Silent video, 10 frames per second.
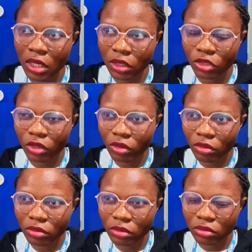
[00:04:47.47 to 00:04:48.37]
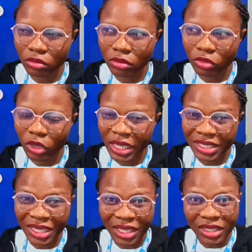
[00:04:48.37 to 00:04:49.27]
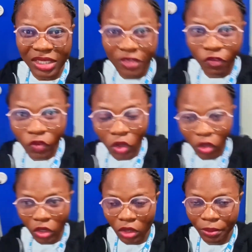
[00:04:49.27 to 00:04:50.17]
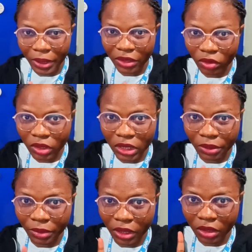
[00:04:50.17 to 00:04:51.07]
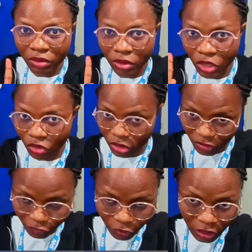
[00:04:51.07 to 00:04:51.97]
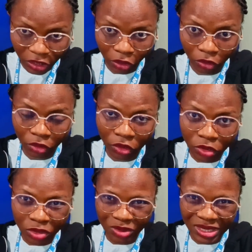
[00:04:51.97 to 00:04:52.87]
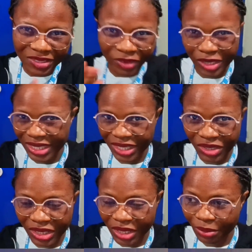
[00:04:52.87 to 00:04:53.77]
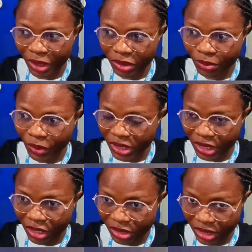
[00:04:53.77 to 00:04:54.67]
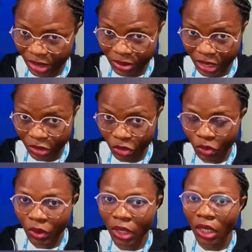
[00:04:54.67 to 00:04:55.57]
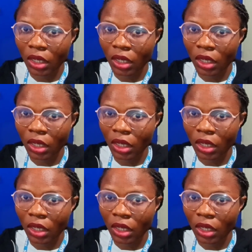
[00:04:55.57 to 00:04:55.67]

you know, I started this vlog by talking about QC failure. So this vlog is actually about practical steps I took.